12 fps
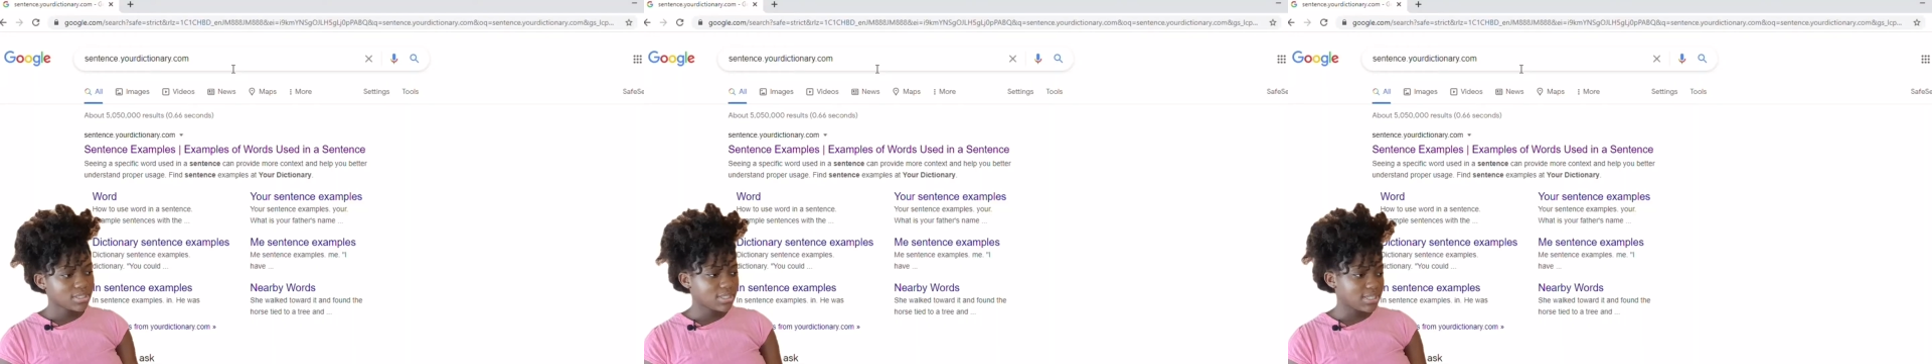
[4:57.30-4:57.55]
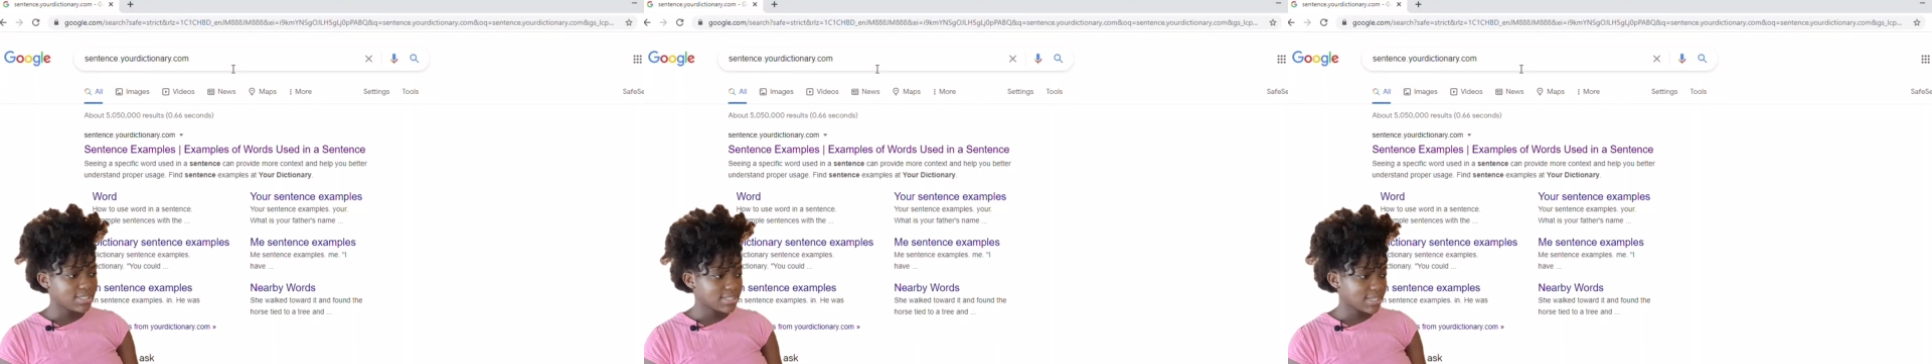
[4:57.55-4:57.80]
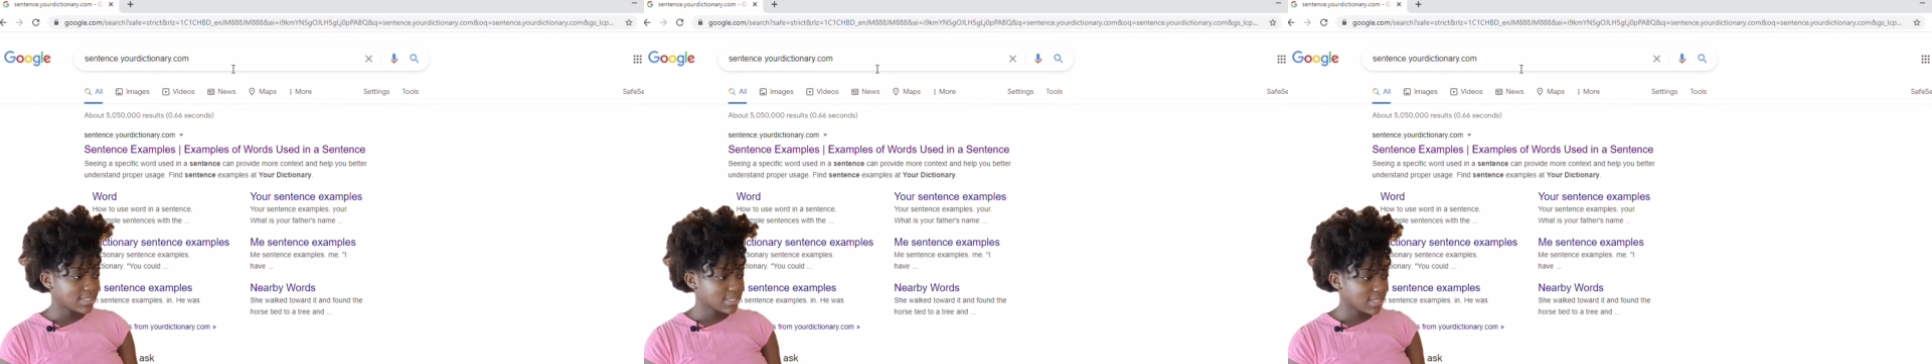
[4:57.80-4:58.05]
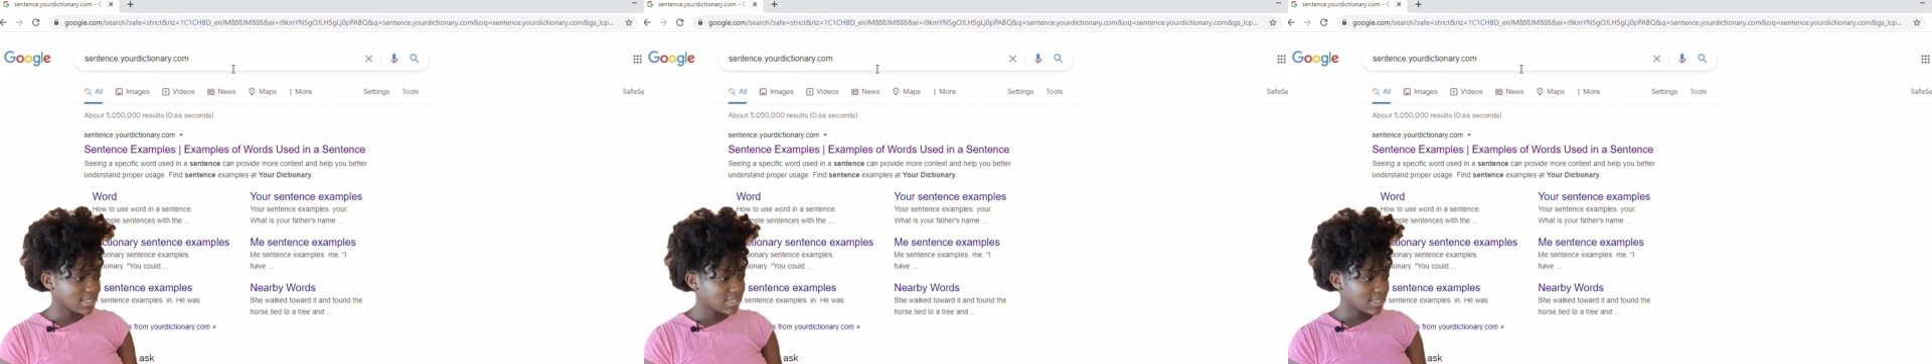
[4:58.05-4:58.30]
see
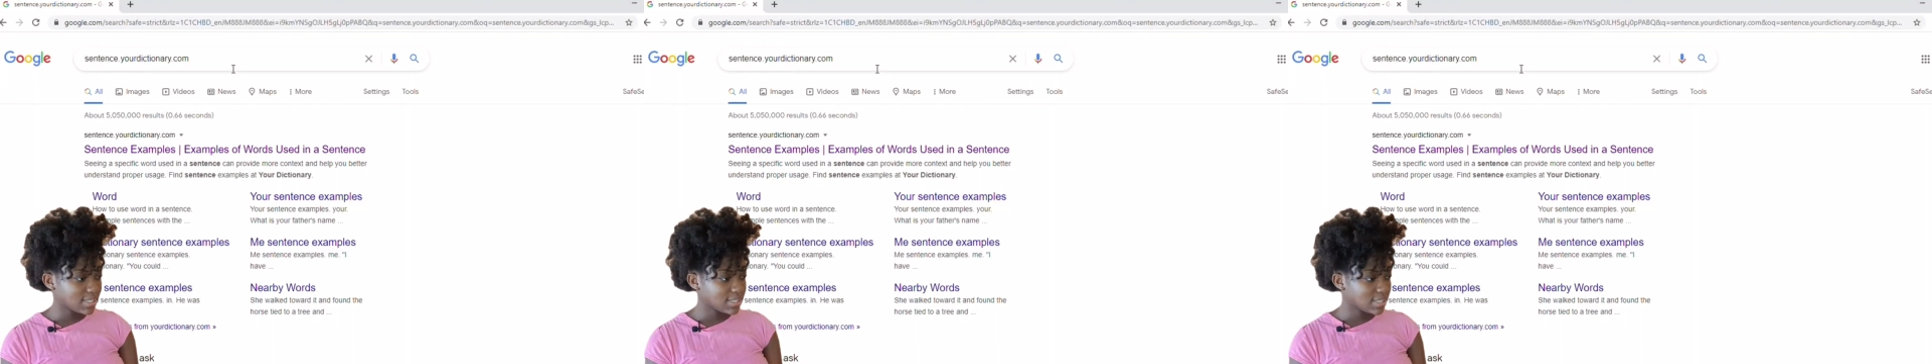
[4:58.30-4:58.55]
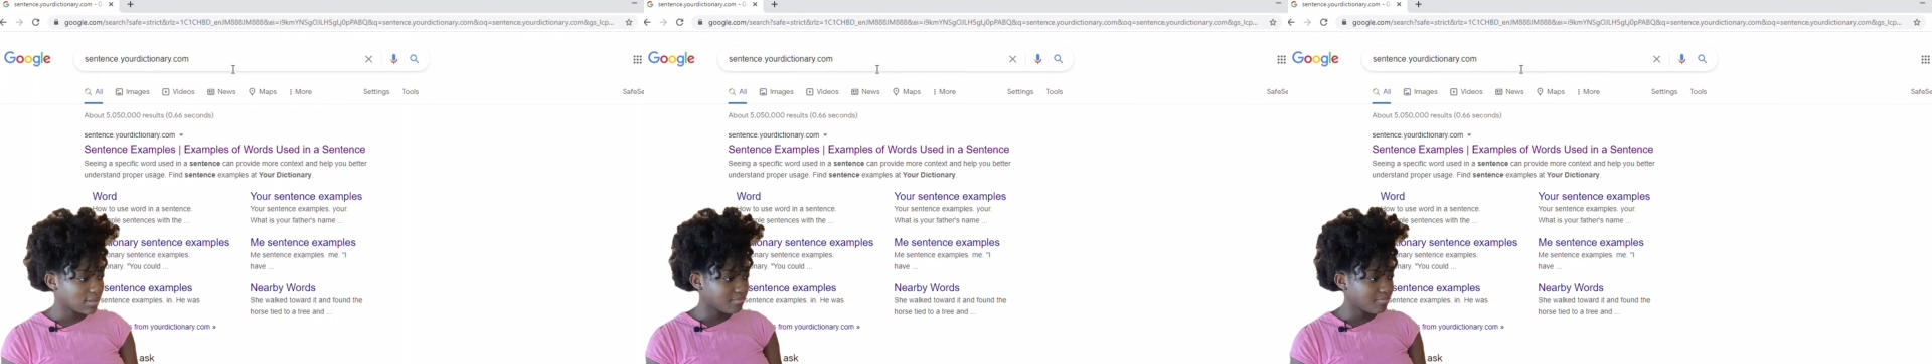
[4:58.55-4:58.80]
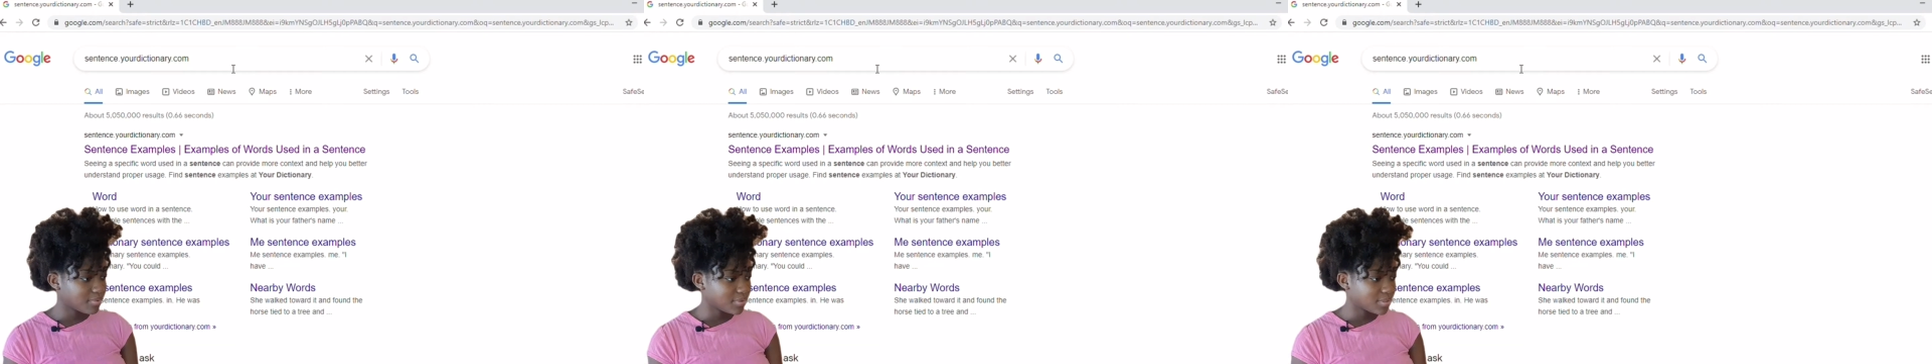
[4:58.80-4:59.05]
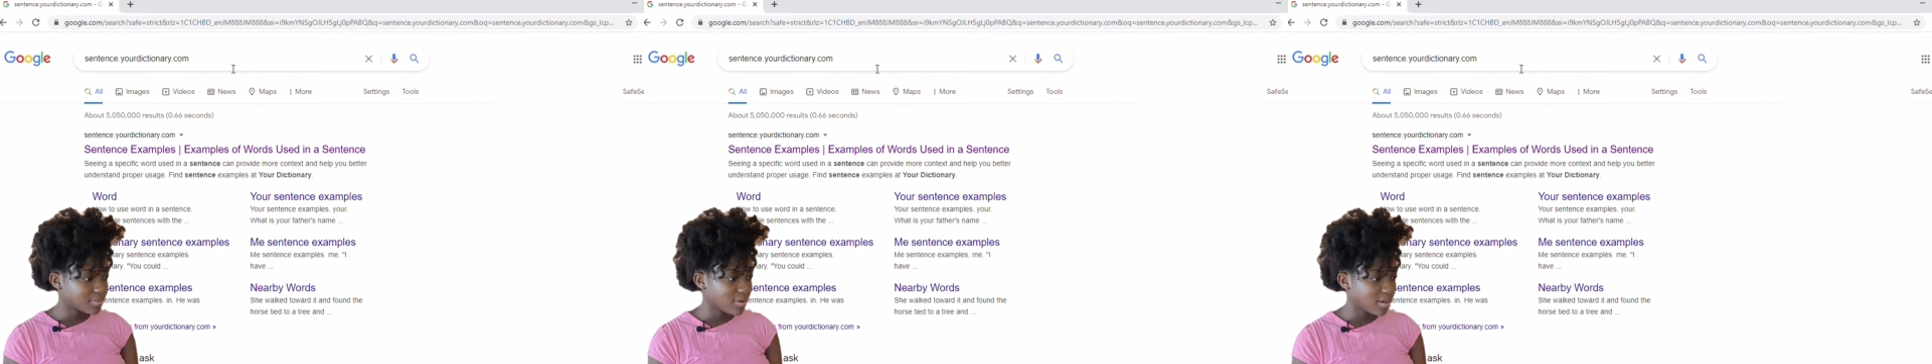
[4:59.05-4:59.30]
sentence
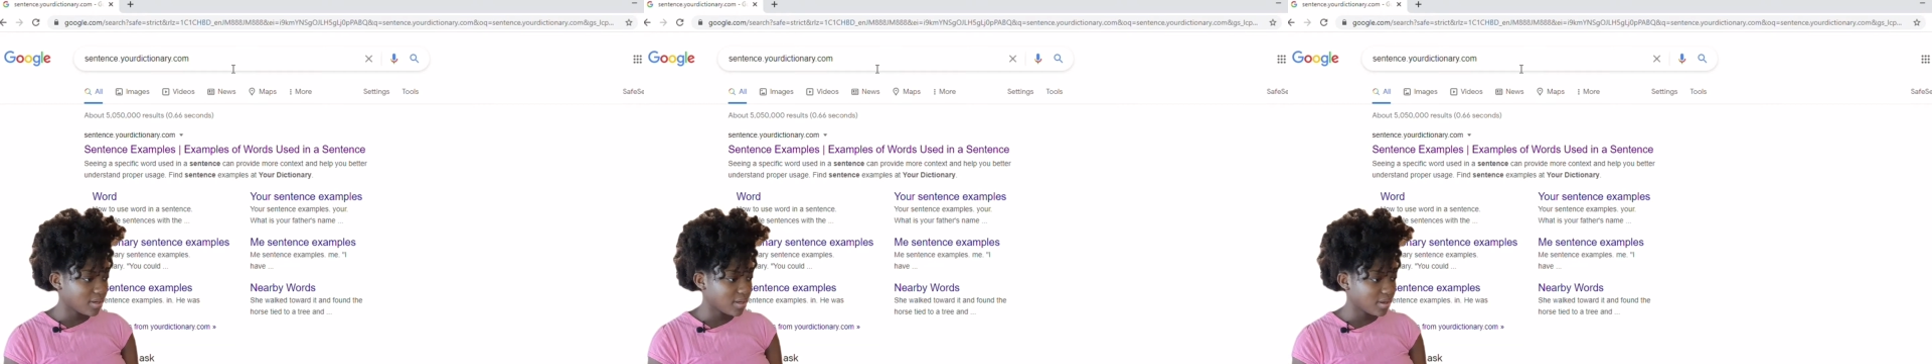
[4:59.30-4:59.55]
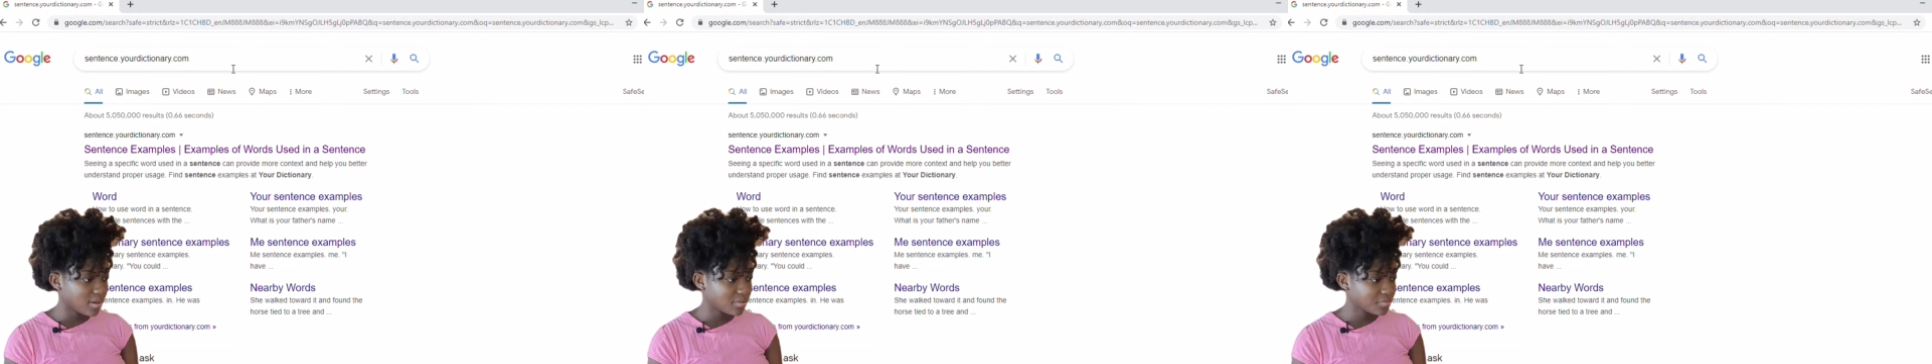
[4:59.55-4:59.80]
examples right here.